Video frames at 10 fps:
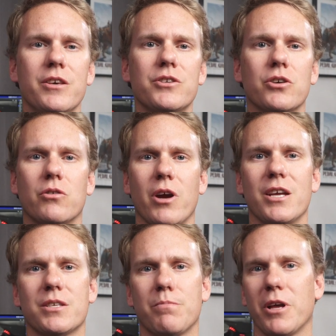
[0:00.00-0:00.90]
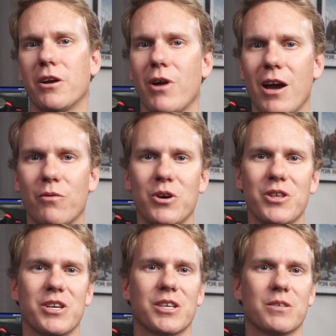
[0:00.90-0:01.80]
These are great to play around with
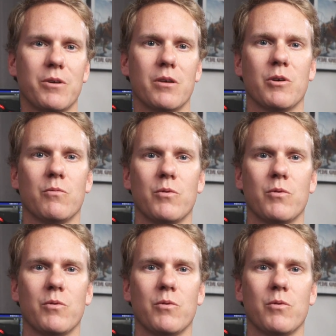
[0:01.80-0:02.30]
and experiment